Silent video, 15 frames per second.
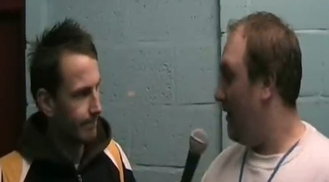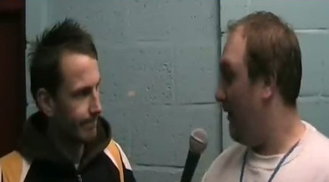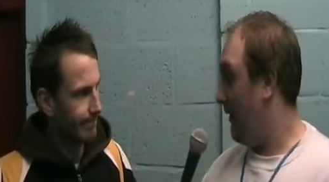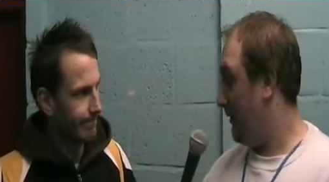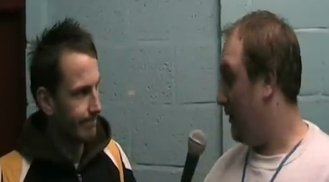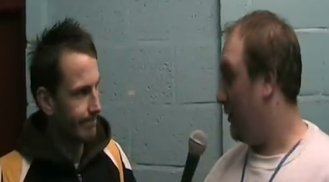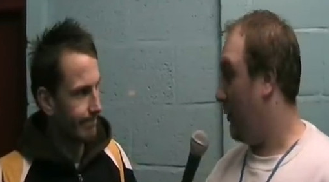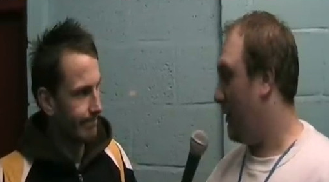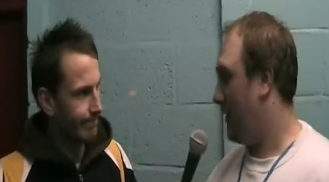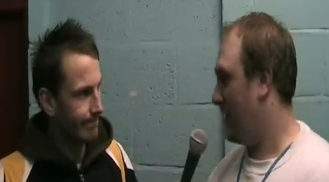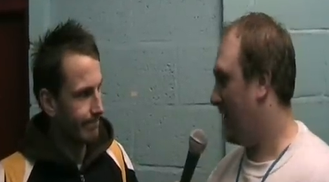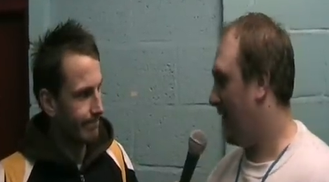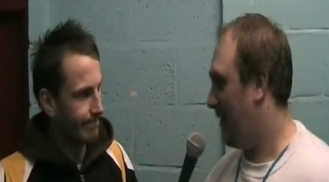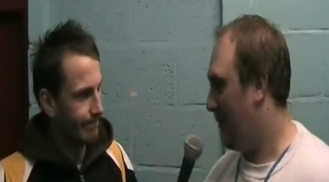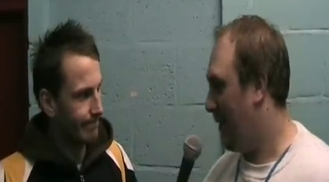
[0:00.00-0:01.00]
Speaker 1: Thanks for talking to
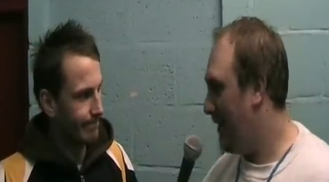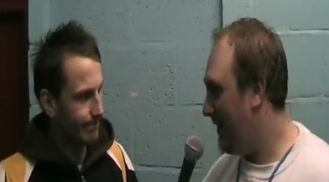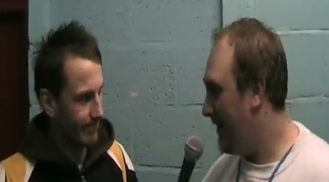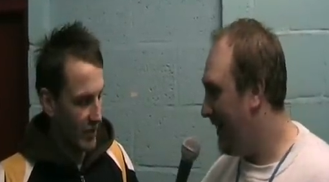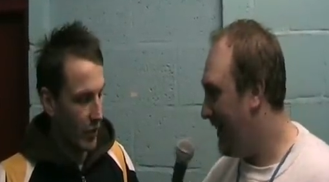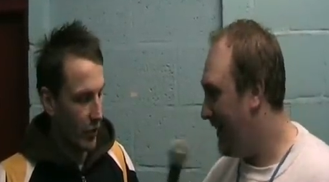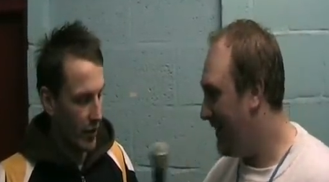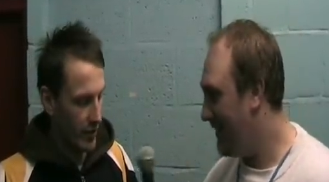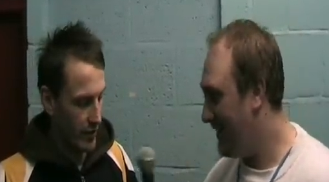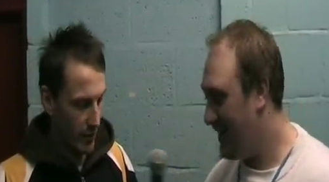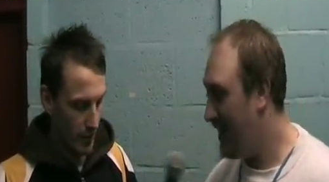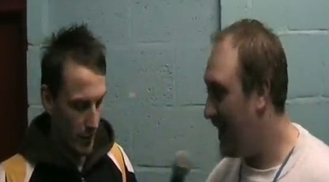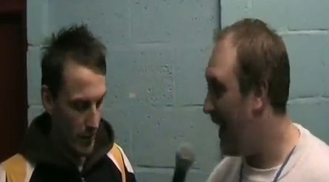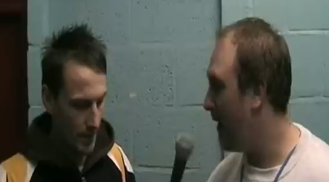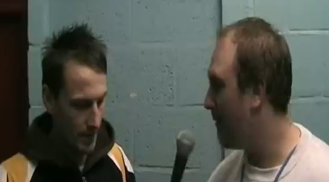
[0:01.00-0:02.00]
us tonight, mate. Right.
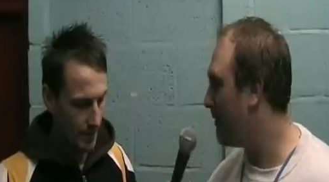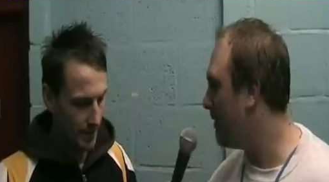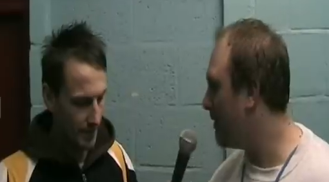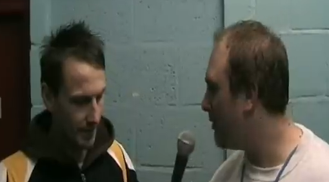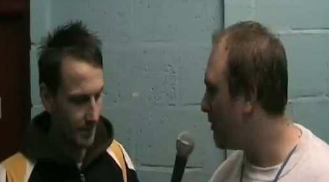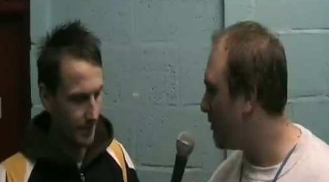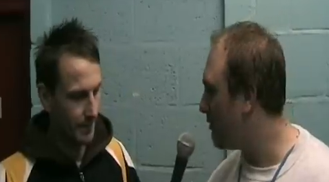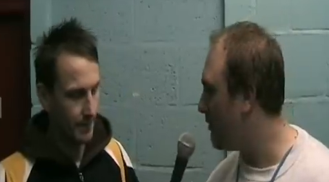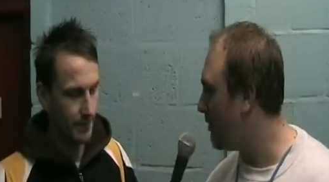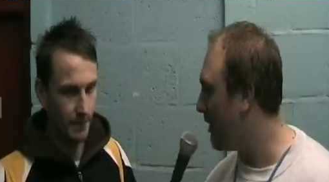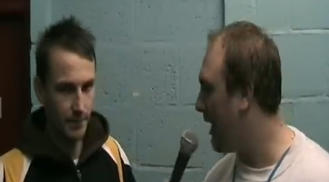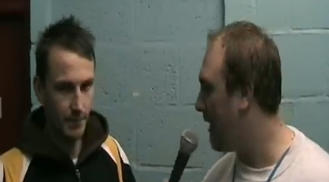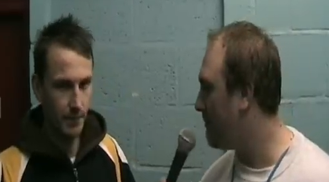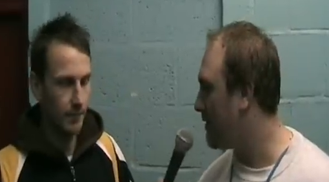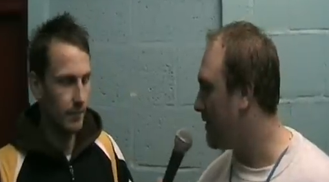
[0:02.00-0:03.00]
Um, can you talk us through the
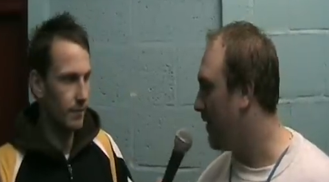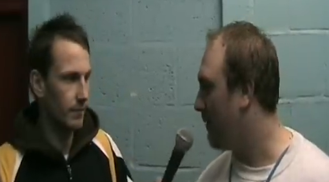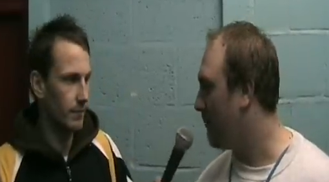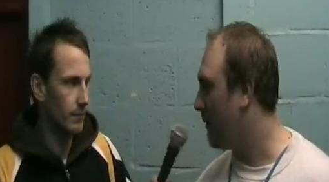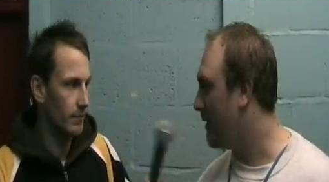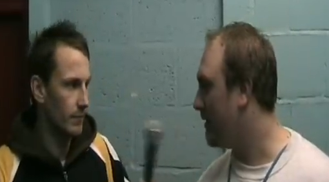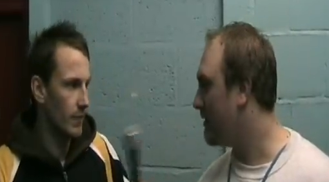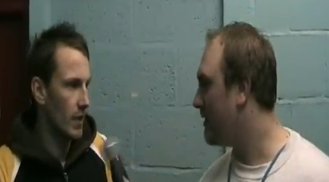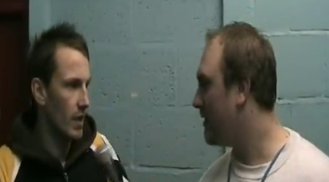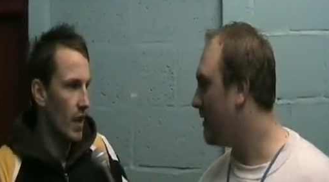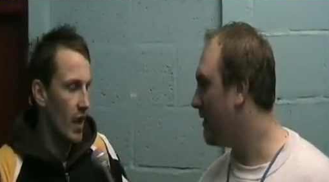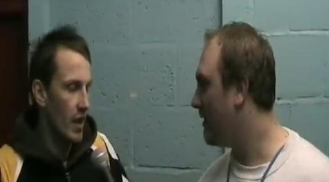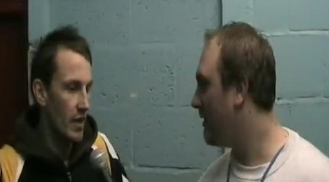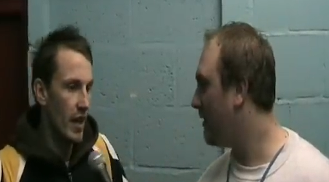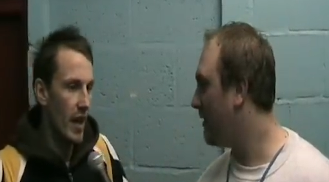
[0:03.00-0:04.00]
game tonight, please?
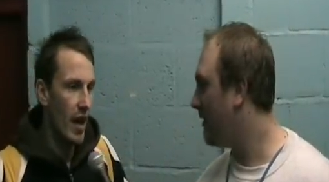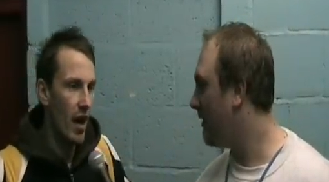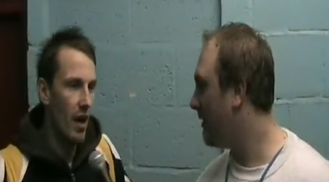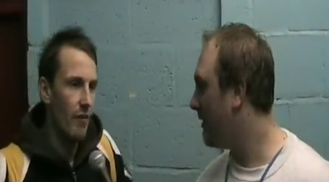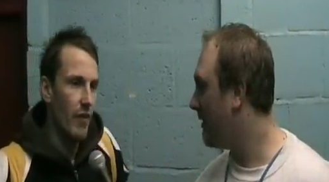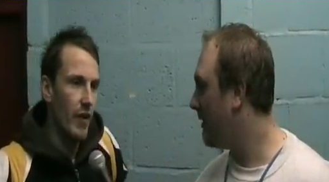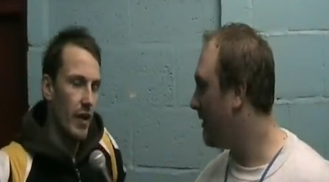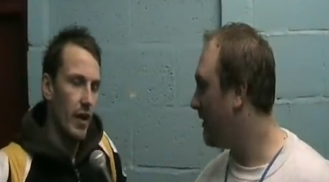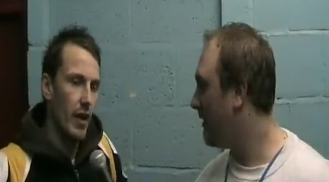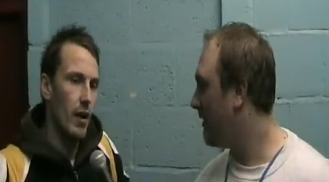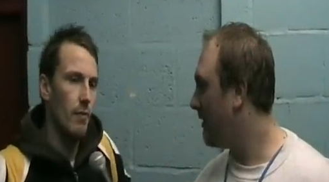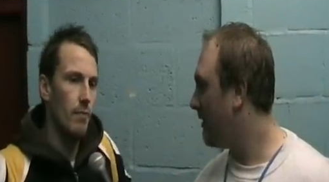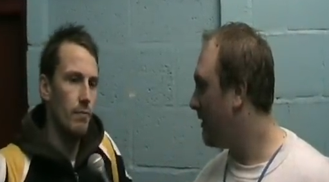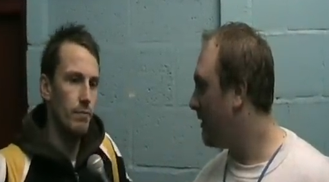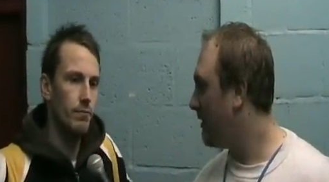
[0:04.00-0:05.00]
Speaker 2: Yeah, I think
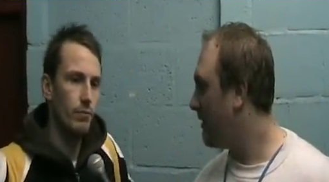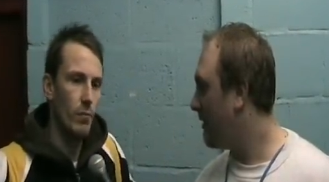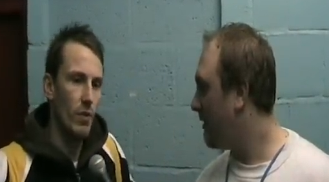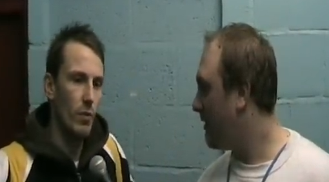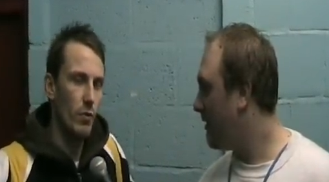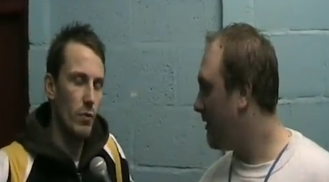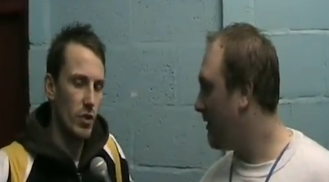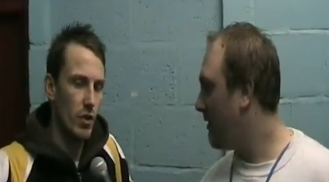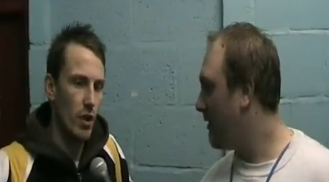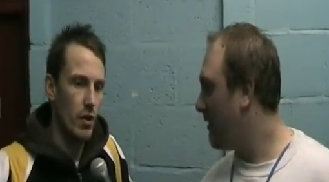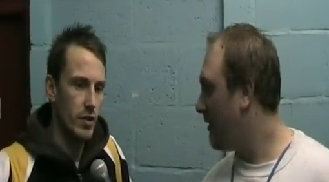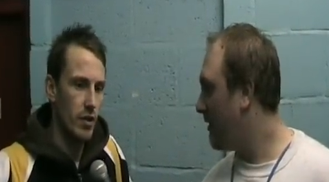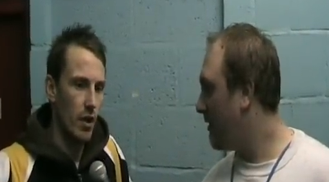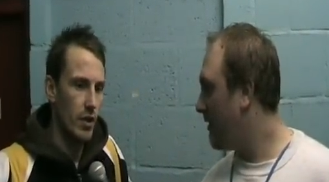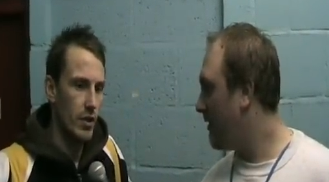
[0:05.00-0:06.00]
um, we were
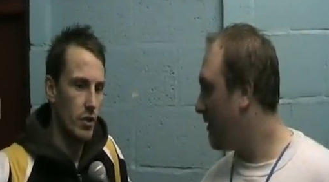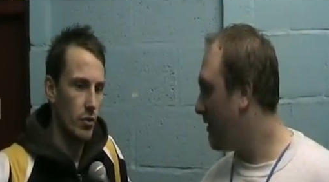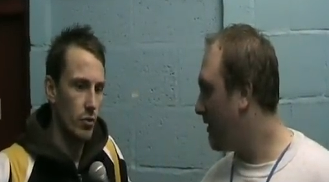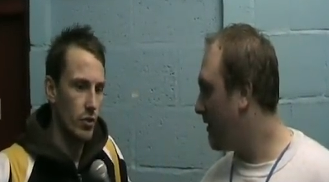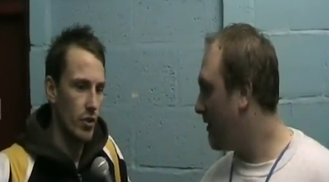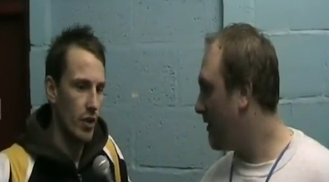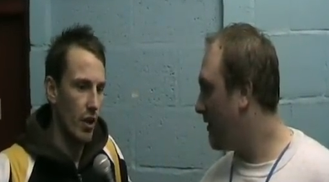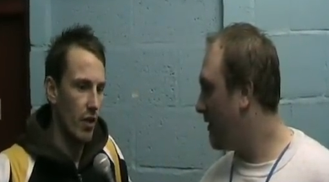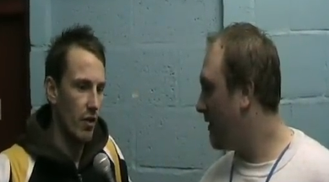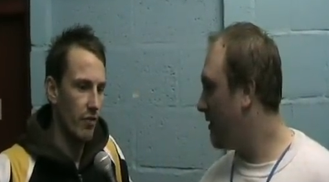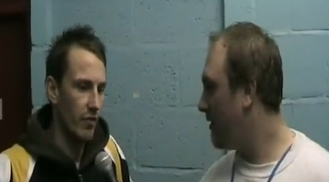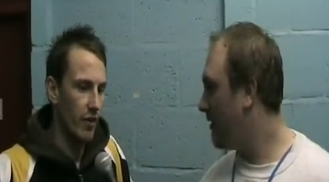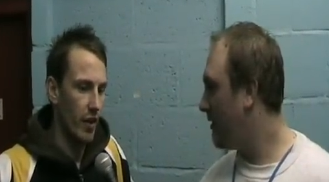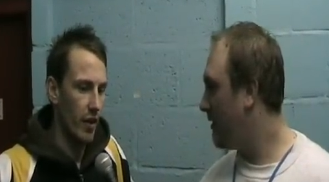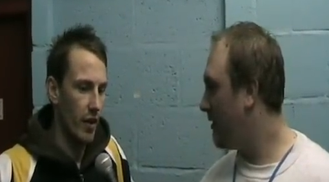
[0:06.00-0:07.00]
slightly
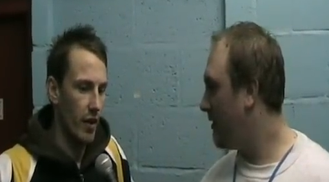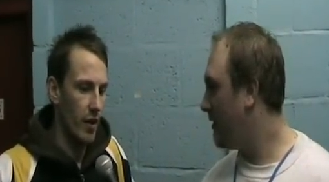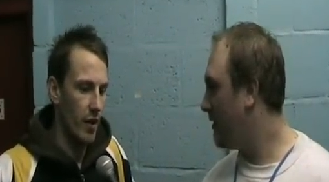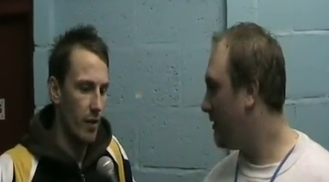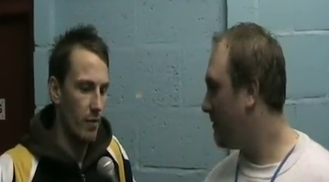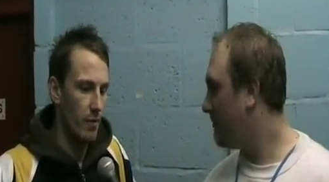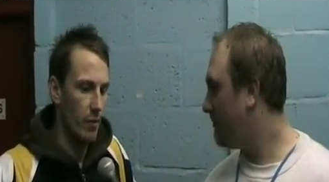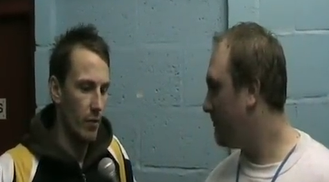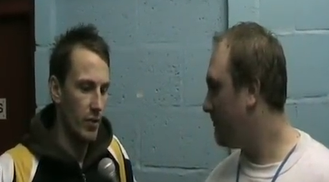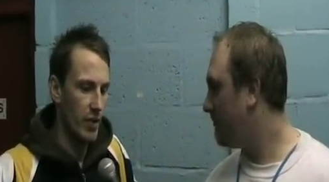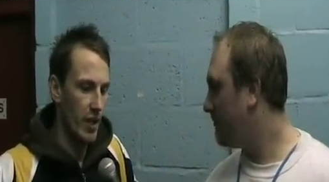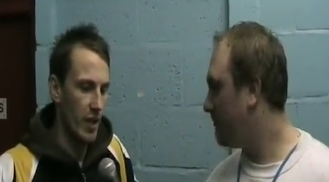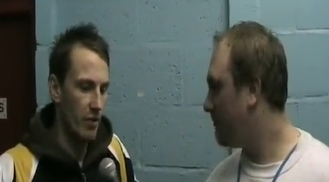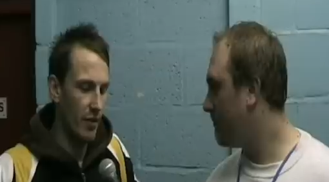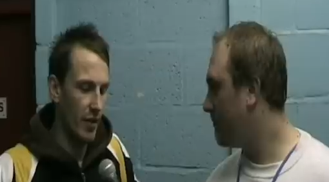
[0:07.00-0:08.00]
short-staffed. Um, wanted
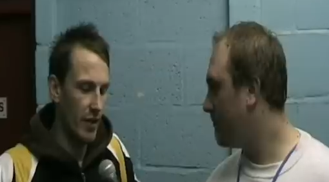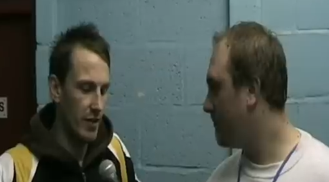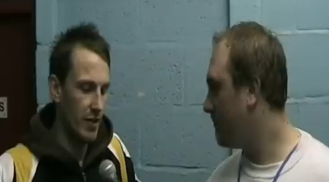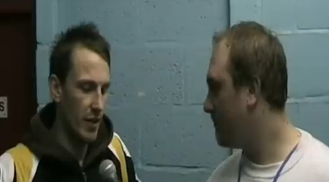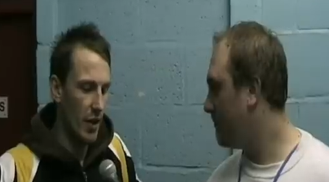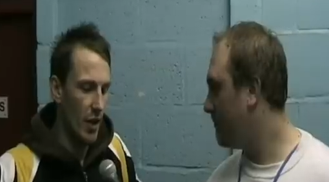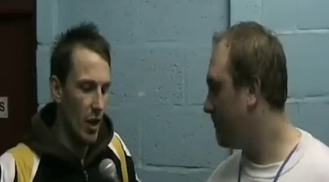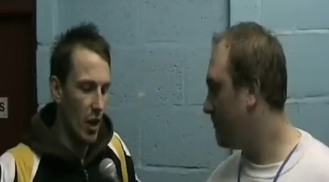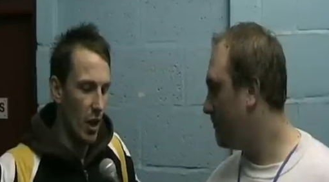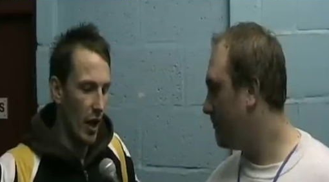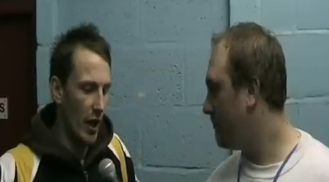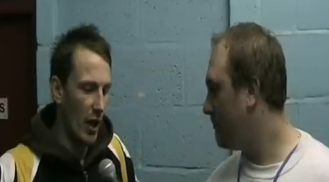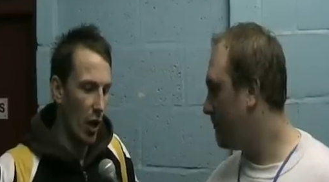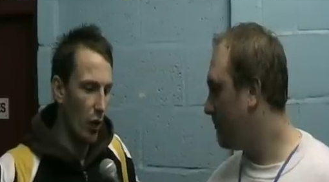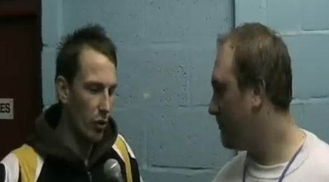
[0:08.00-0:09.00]
to keep things
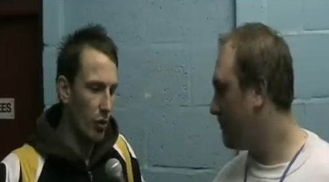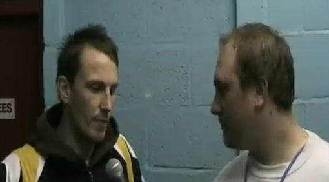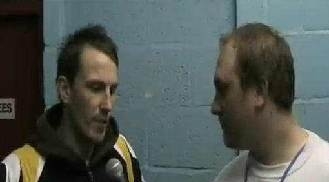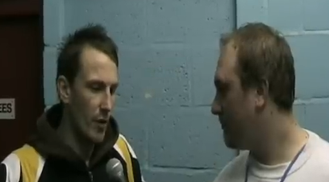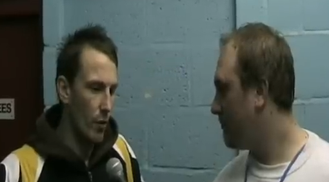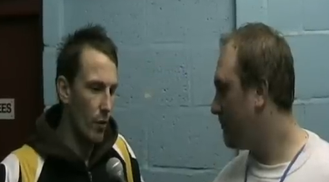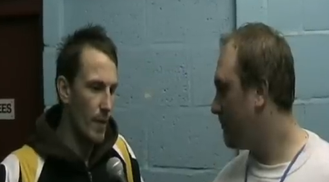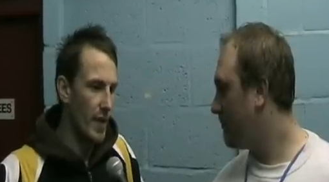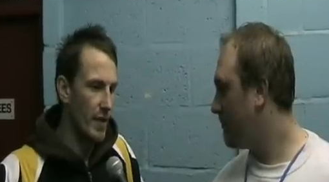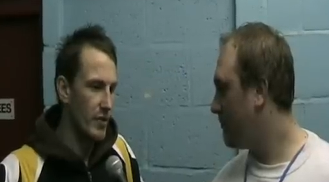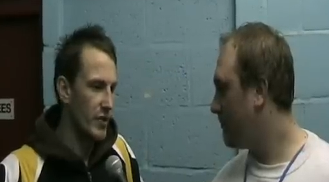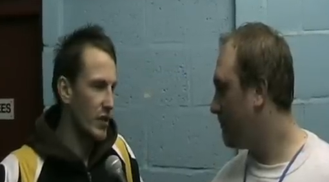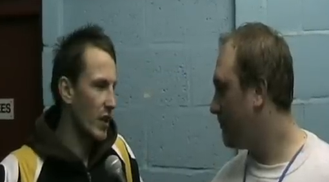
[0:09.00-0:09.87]
like clog the middle a bit and